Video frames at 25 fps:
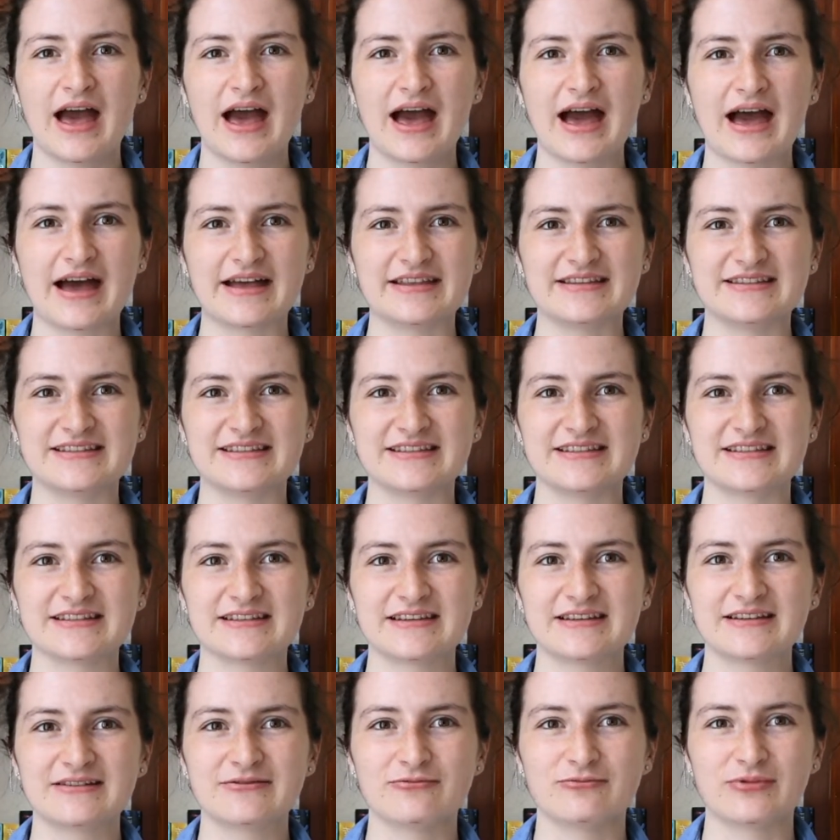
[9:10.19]
and
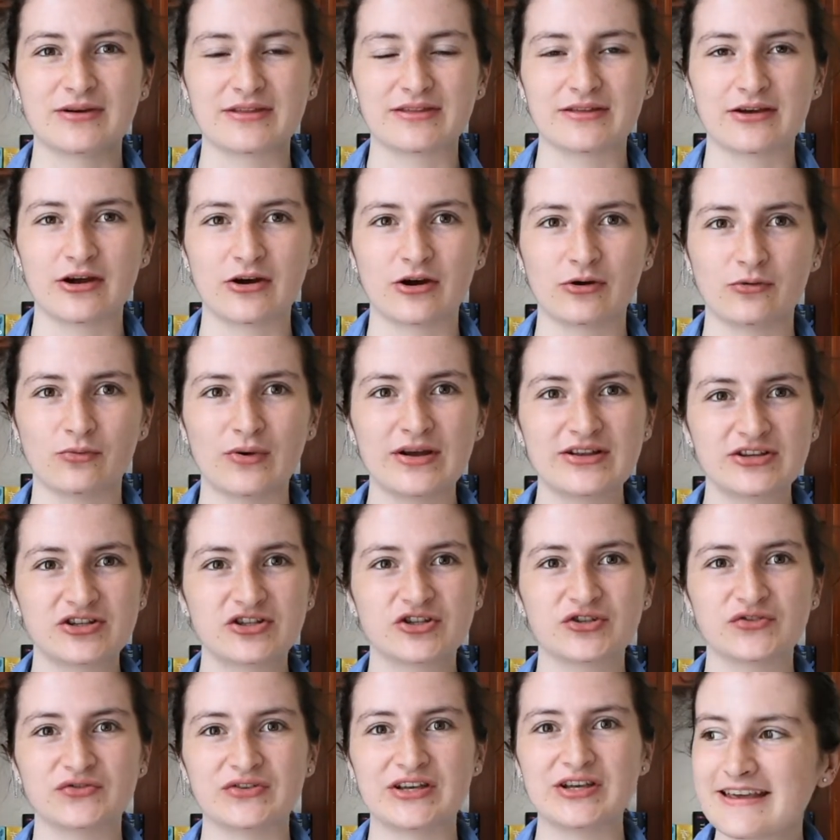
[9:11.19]
with her
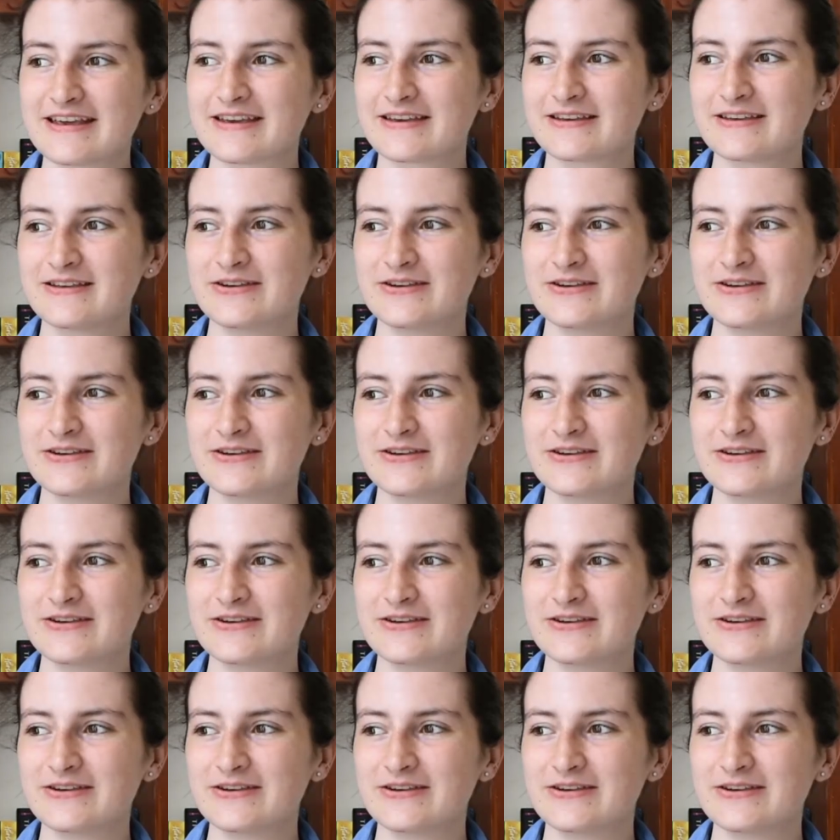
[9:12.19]
witchery,